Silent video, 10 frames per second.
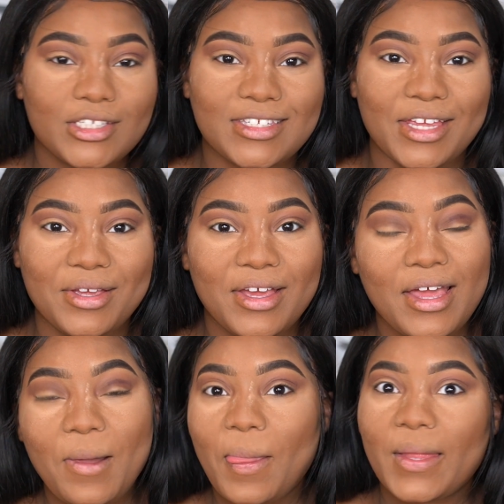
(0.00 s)
see,
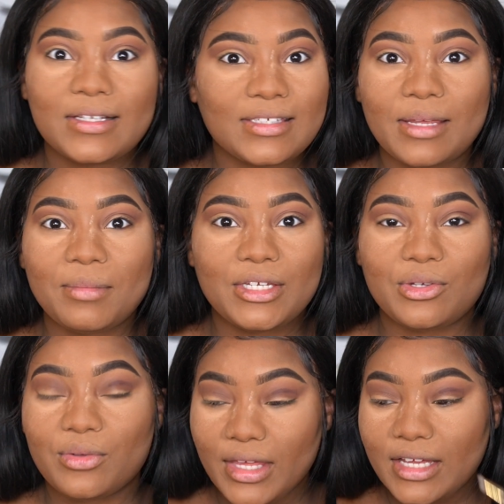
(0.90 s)
see me
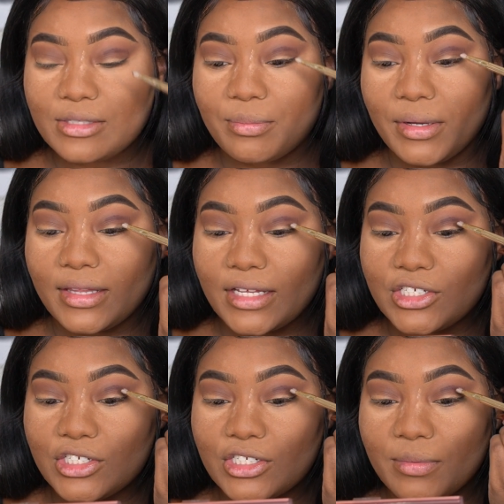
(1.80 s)
do things, but
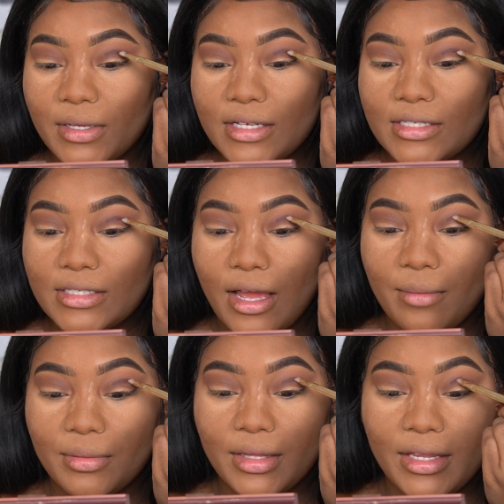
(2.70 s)
that's just because
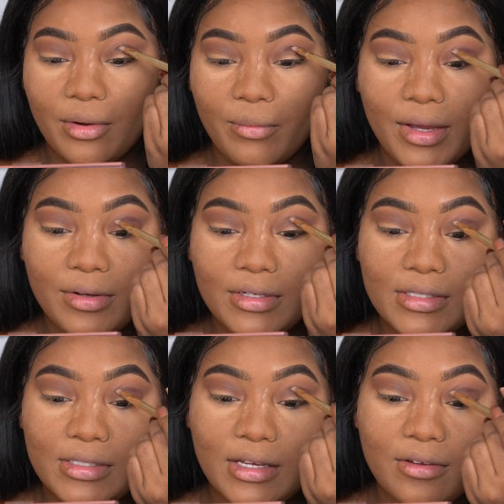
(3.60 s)
I'm playing around and
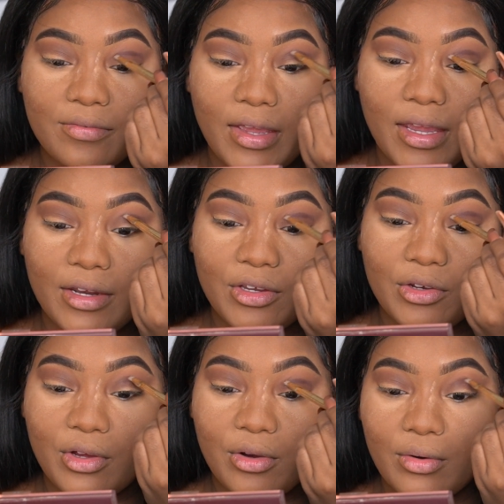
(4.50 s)
stuff and you
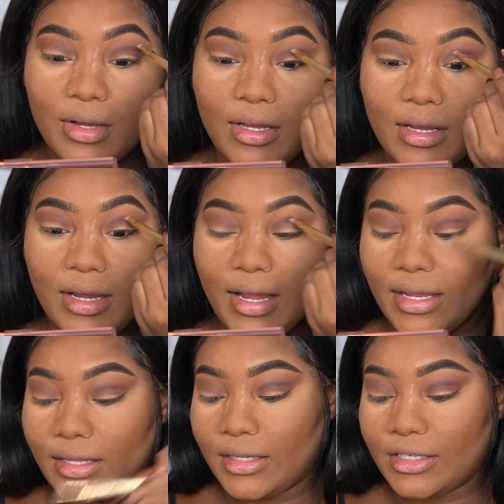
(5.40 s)
know, I
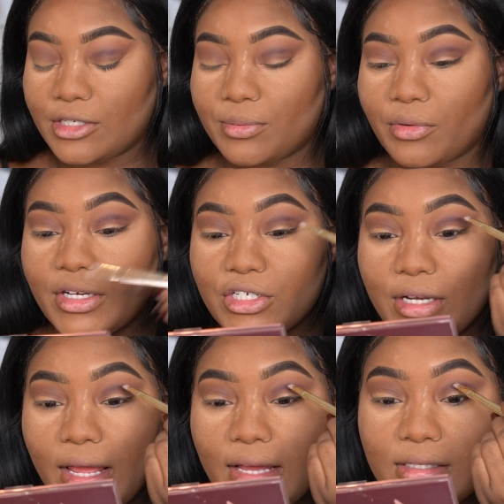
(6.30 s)
get the
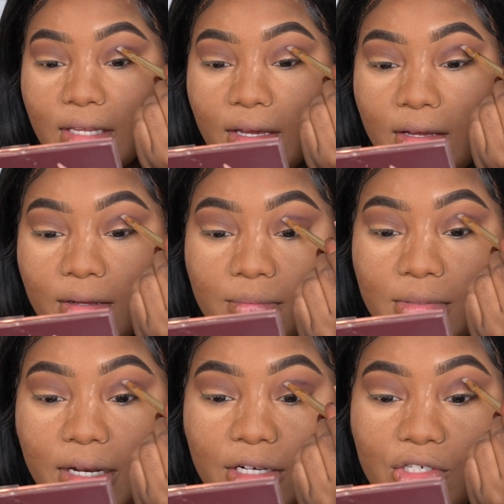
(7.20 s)
inspiration as it comes
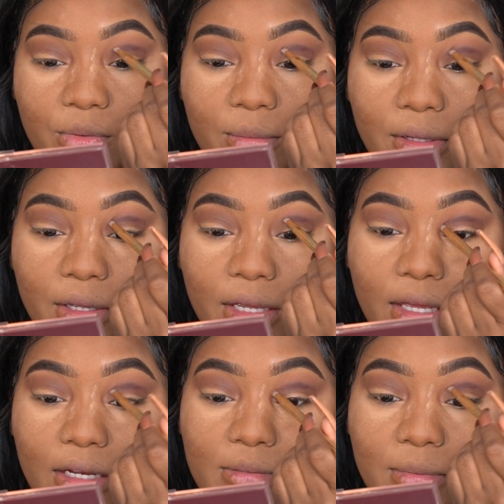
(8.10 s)
and I just wanna play
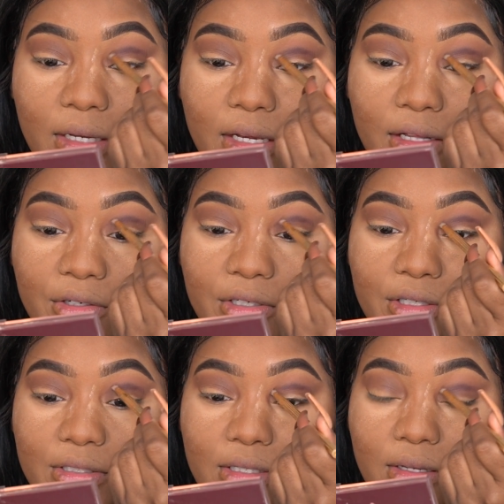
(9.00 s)
in as many
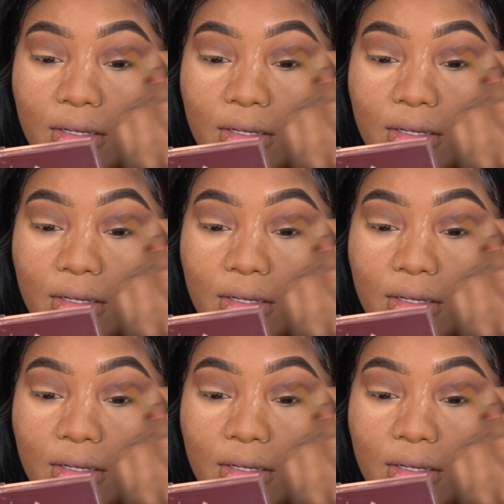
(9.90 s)
colors